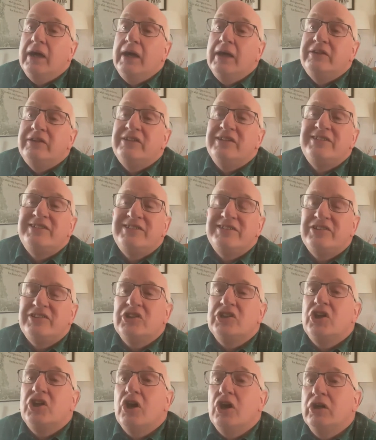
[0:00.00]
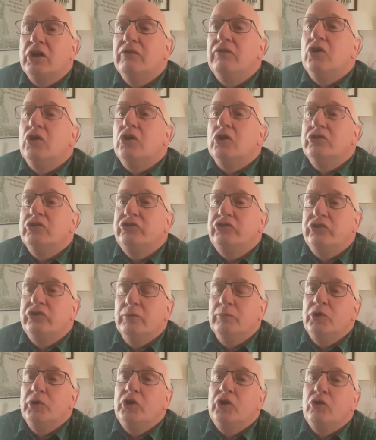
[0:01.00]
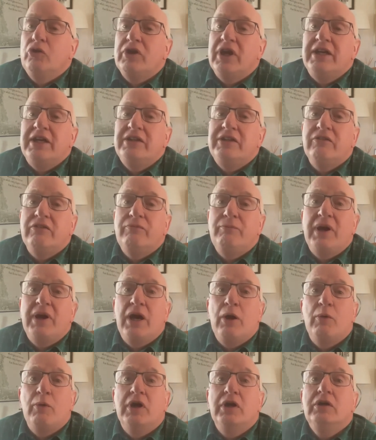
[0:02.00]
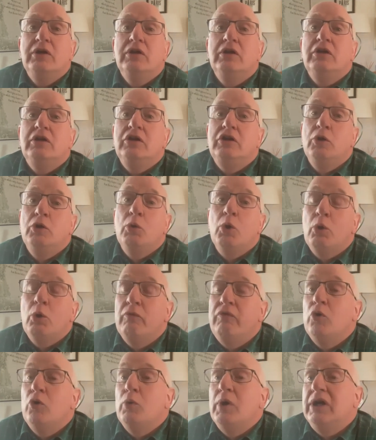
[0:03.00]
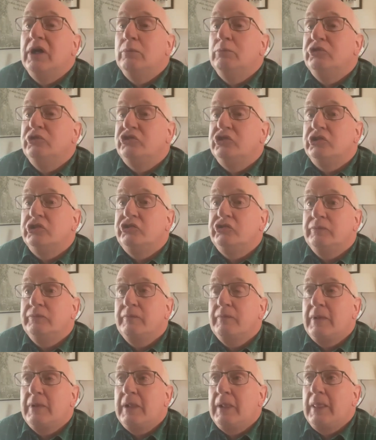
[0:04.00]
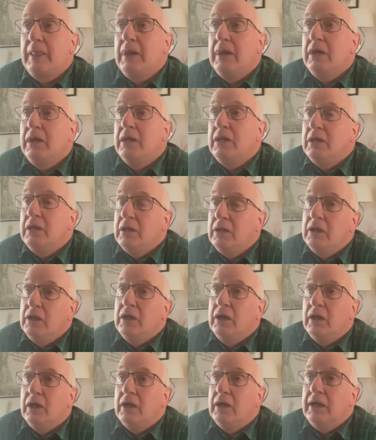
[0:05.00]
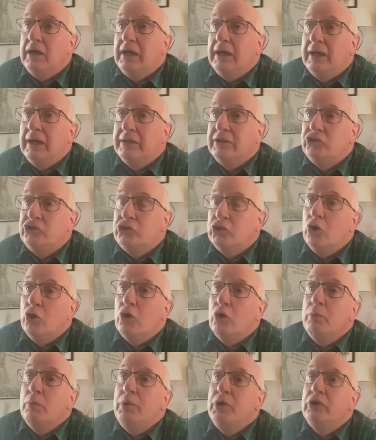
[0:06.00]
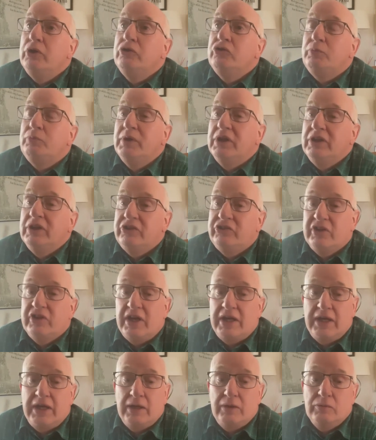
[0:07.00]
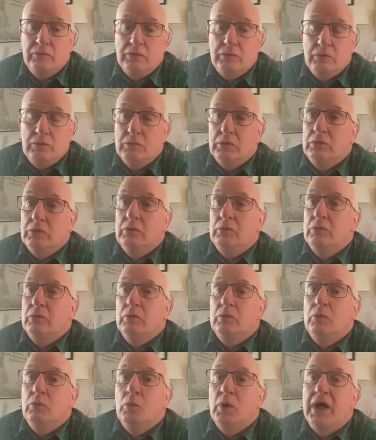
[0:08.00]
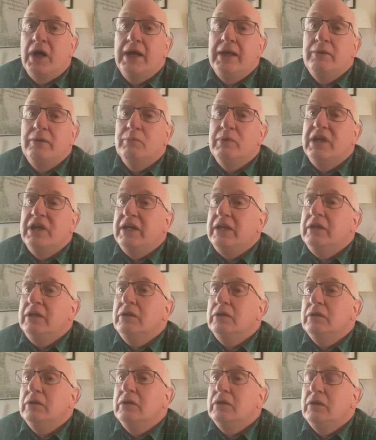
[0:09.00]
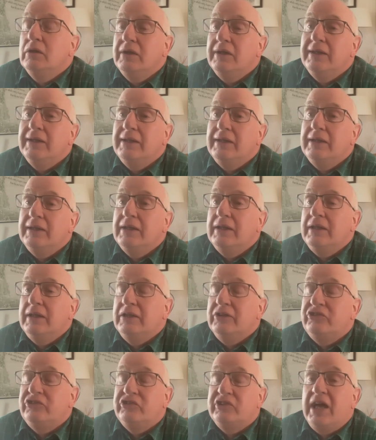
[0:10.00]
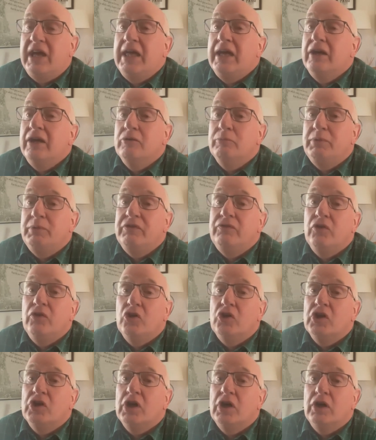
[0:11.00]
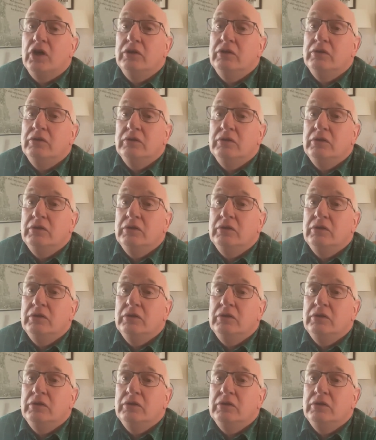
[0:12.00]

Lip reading: This is the God of awesome creative power who overwhelms us. And Job, who's been saying, why me, is silent before God.